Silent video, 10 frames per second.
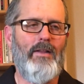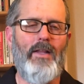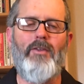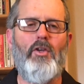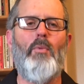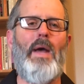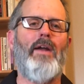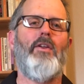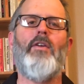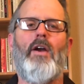let's go back
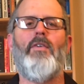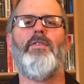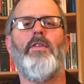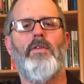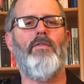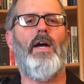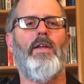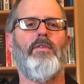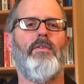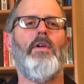to Narveson's
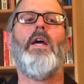advice.